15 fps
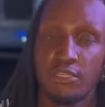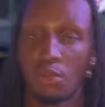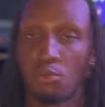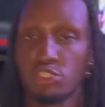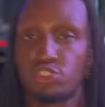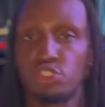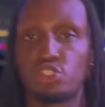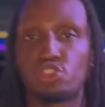I
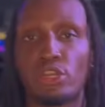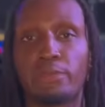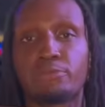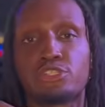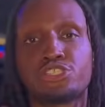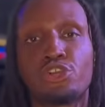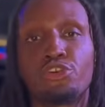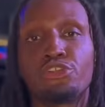want you to drop your
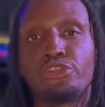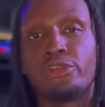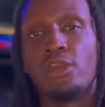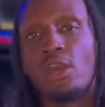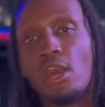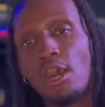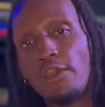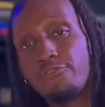shoulder
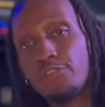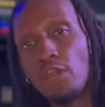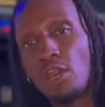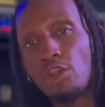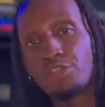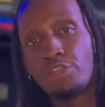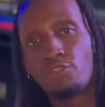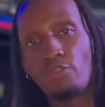
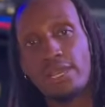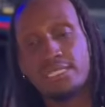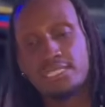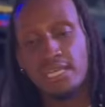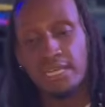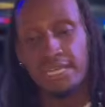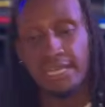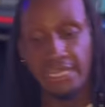on your right
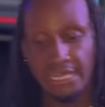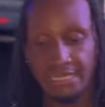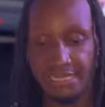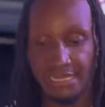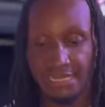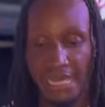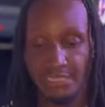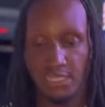side, and
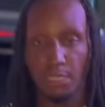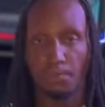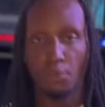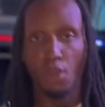then that's gonna put